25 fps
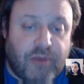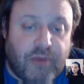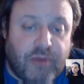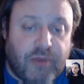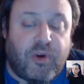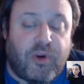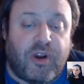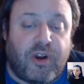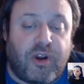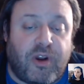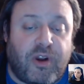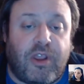
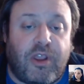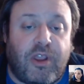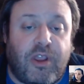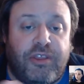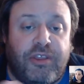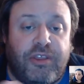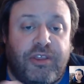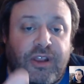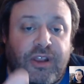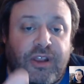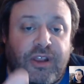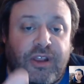somewhere
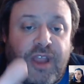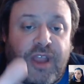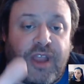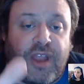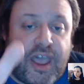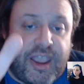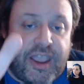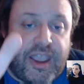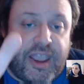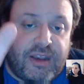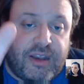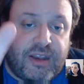along the
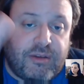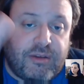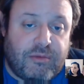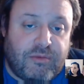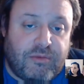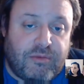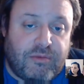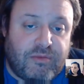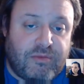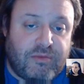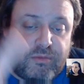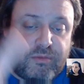
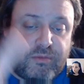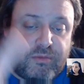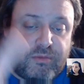line